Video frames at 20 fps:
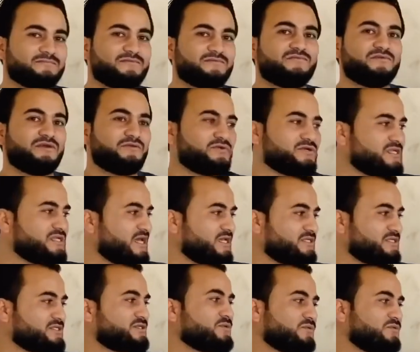Very nice.
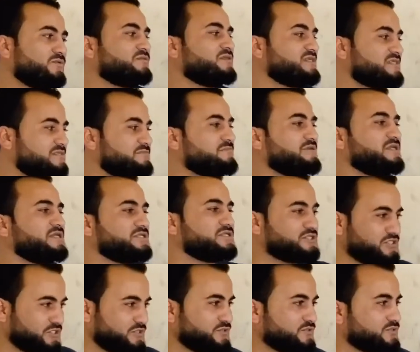So this means
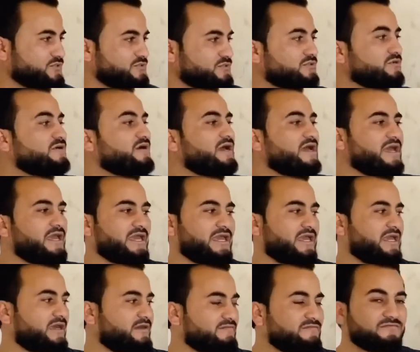you
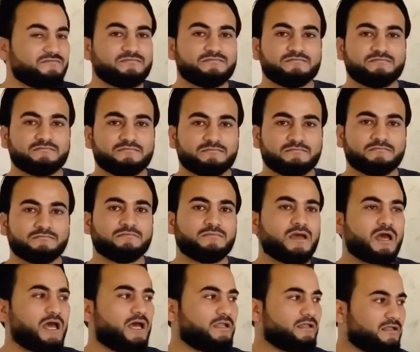have a
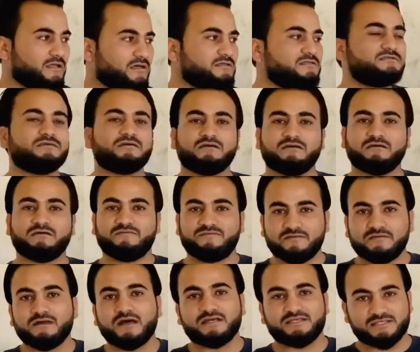lot of
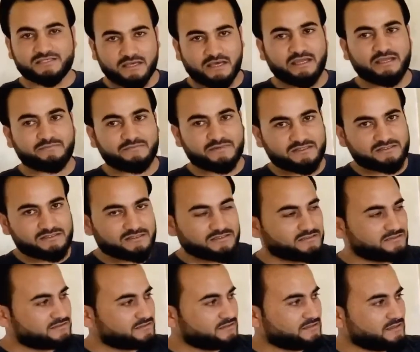assignments.
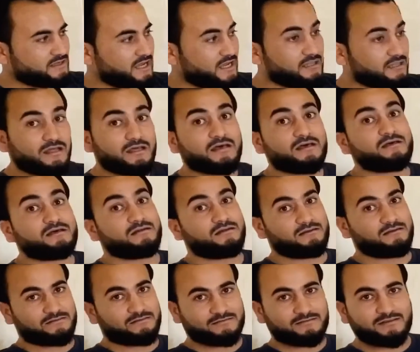A lot of
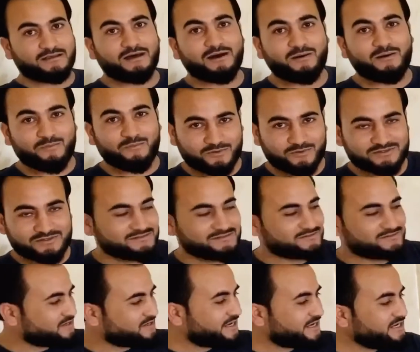homeworks,
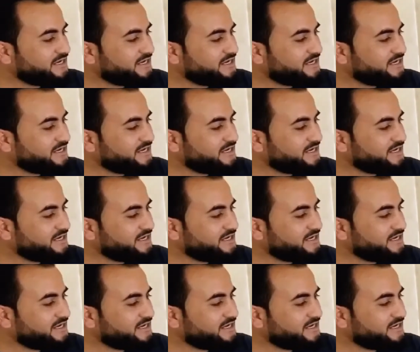right?